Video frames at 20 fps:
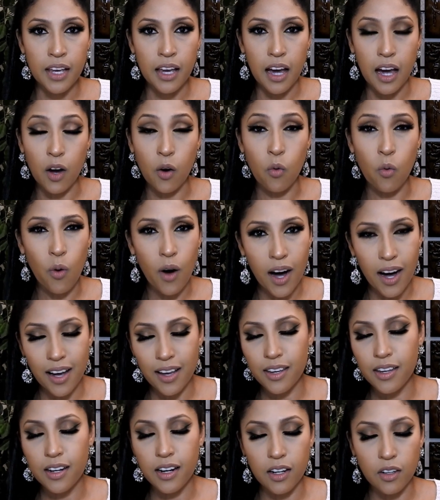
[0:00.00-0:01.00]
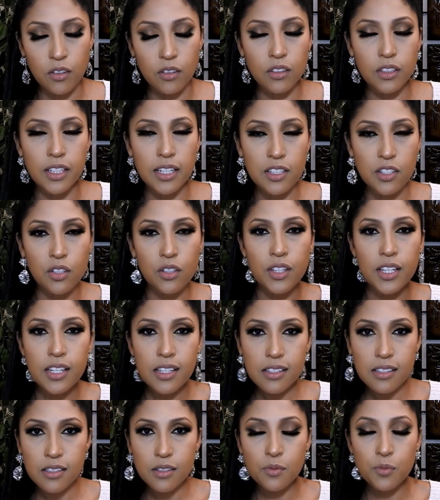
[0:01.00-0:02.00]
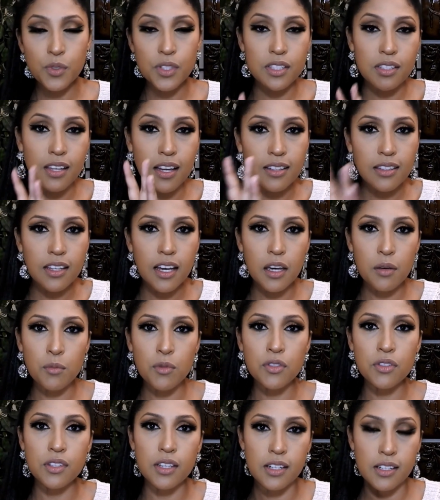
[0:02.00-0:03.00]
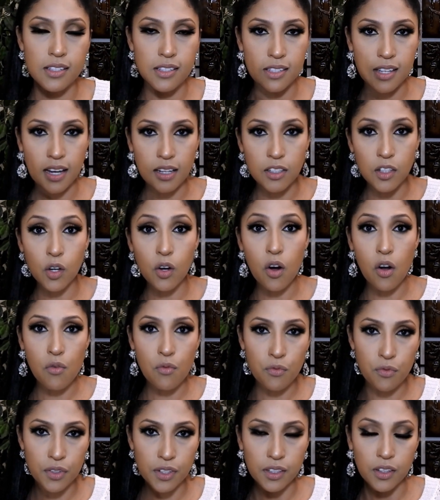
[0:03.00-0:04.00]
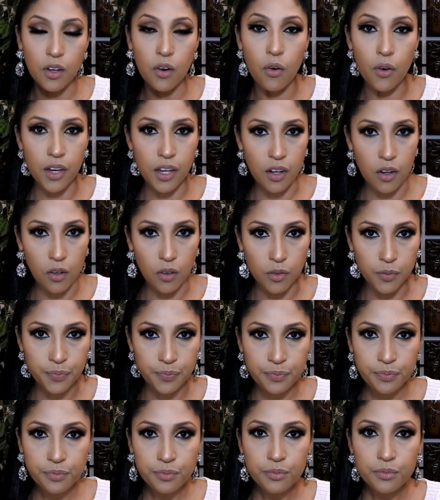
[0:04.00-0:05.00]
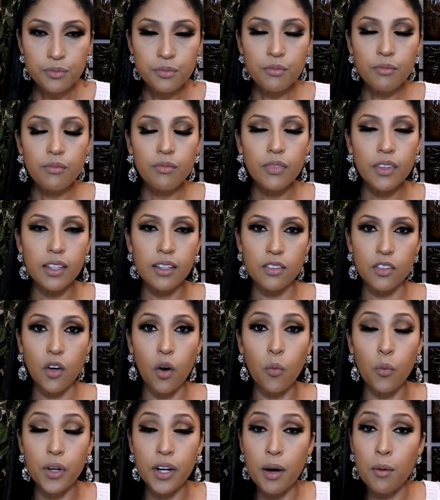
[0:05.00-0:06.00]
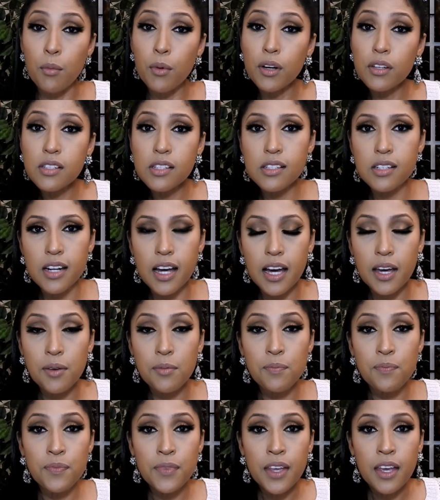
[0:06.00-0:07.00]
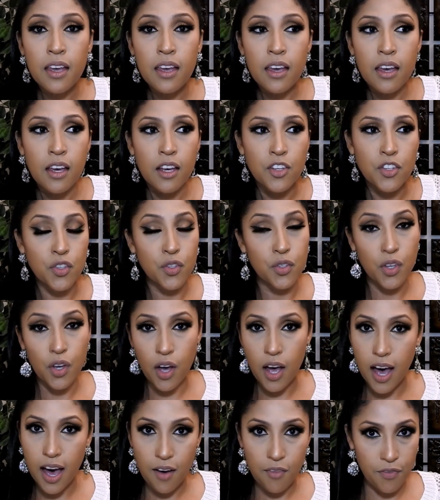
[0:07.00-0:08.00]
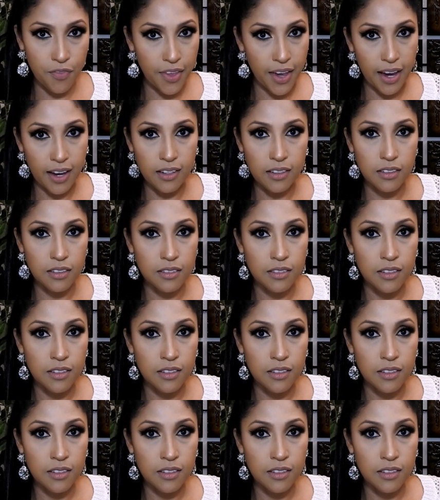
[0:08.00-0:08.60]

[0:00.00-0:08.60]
acquired and all that. So there is, with some diamonds, there is some conflict going on. So with a Moissanite, you don't have that,